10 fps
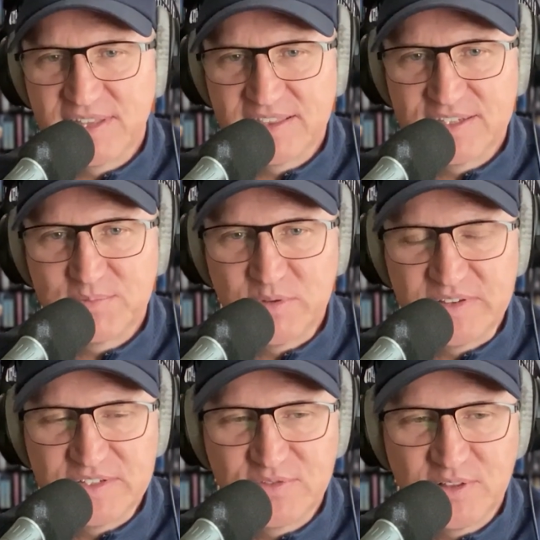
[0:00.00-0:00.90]
that this
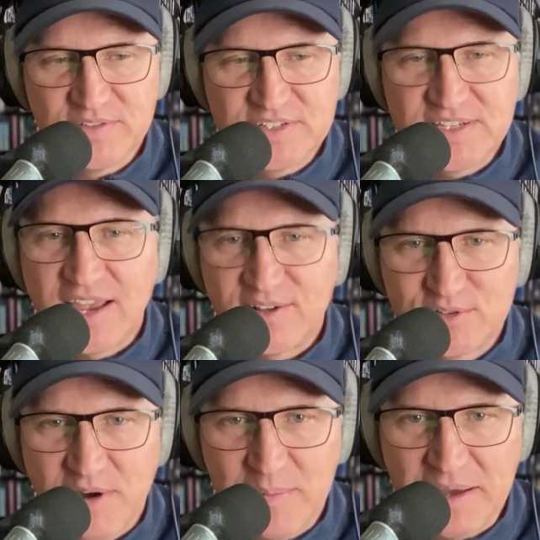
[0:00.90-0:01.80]
movie is full of snail
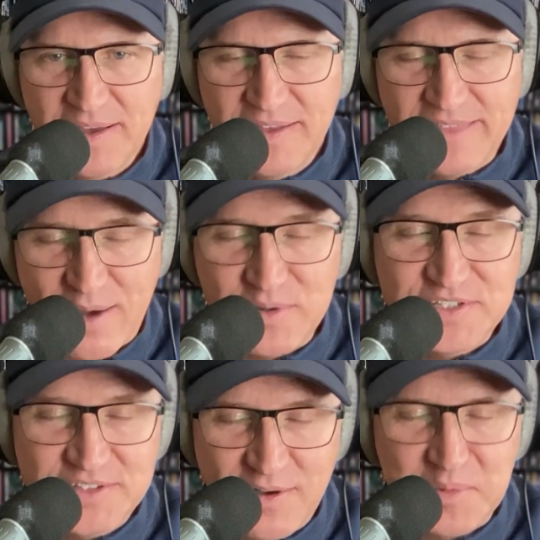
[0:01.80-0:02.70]
trauma. That
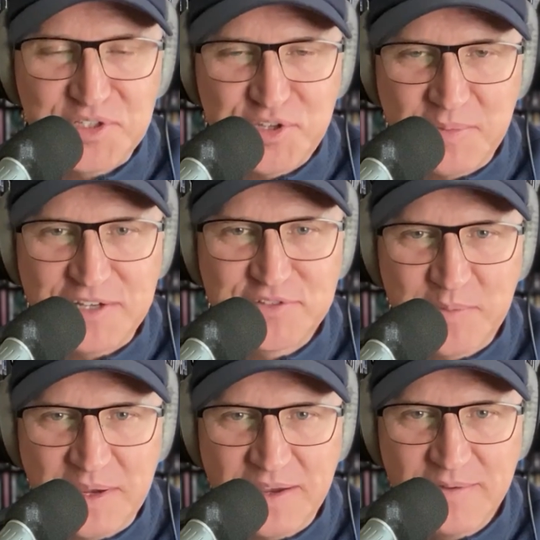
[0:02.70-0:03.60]
was almost too much for
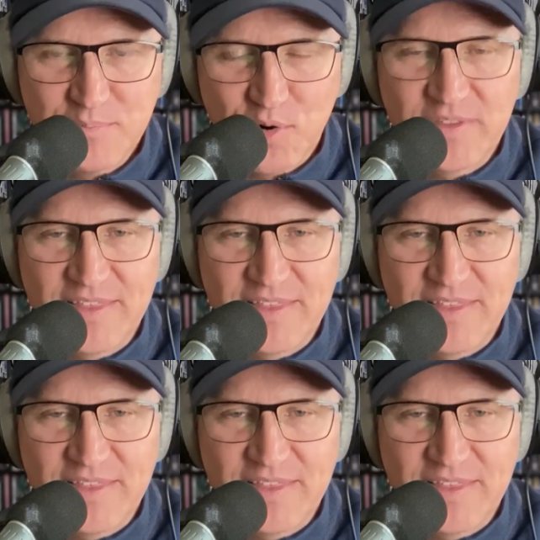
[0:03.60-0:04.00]
me. More than